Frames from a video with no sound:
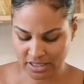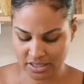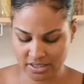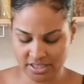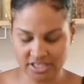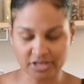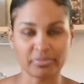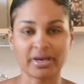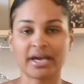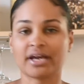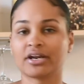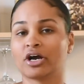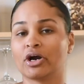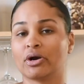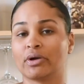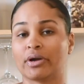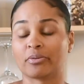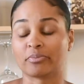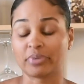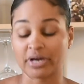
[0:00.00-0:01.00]
tomato
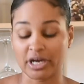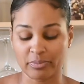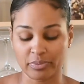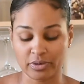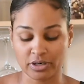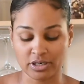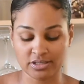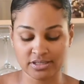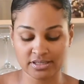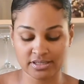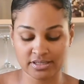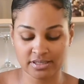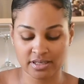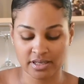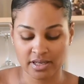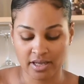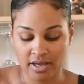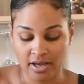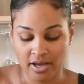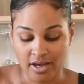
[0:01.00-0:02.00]
and peppers.
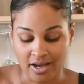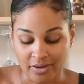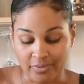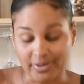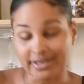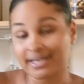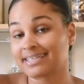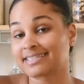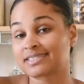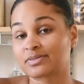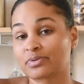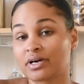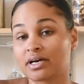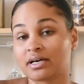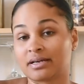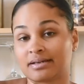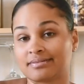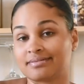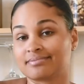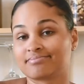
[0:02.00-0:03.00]
Well, guess
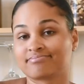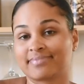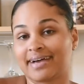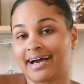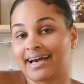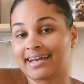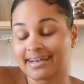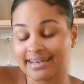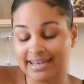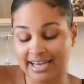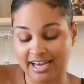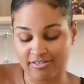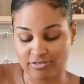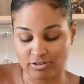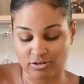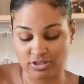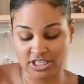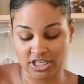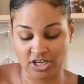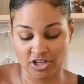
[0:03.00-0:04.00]
what? I didn't have
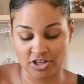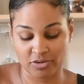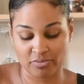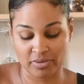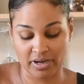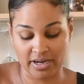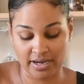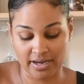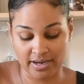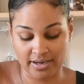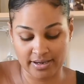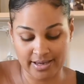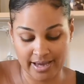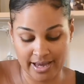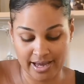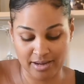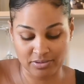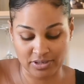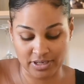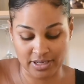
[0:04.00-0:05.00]
Rotel in my
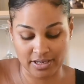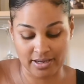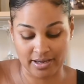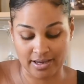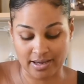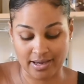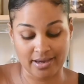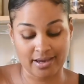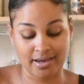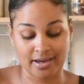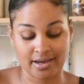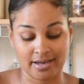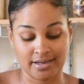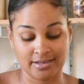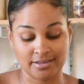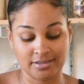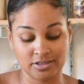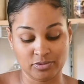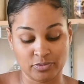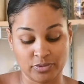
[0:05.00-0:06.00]
cabinet,
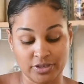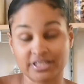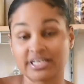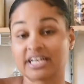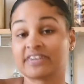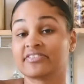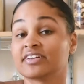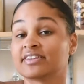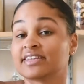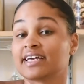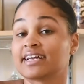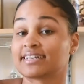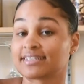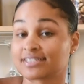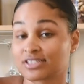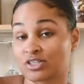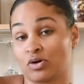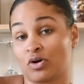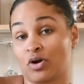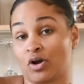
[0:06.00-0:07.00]
and with everything
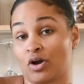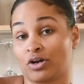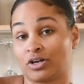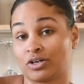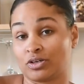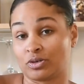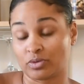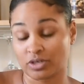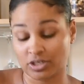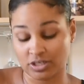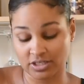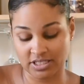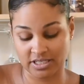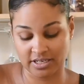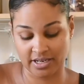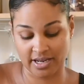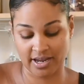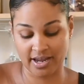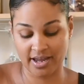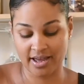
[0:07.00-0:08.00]
that's going on in the world
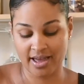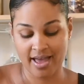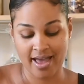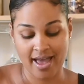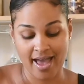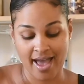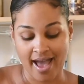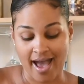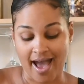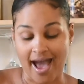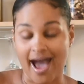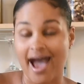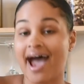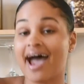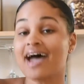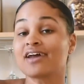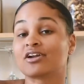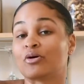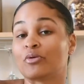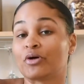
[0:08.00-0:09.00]
today,
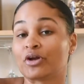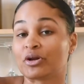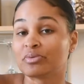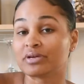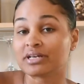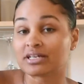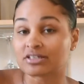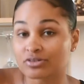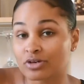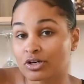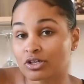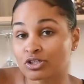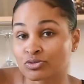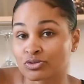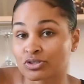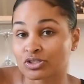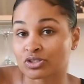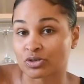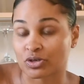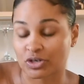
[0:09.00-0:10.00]
I don't want to be at the
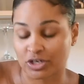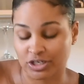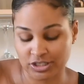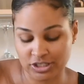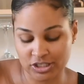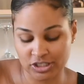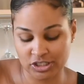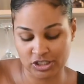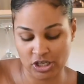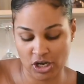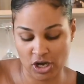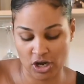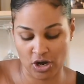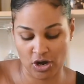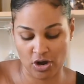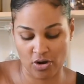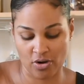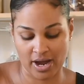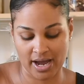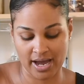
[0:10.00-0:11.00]
grocery store. So
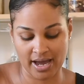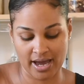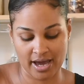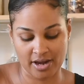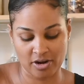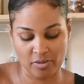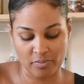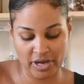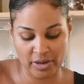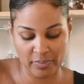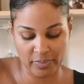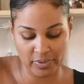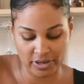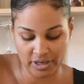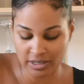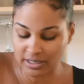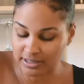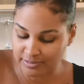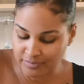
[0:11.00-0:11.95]
I had a pepper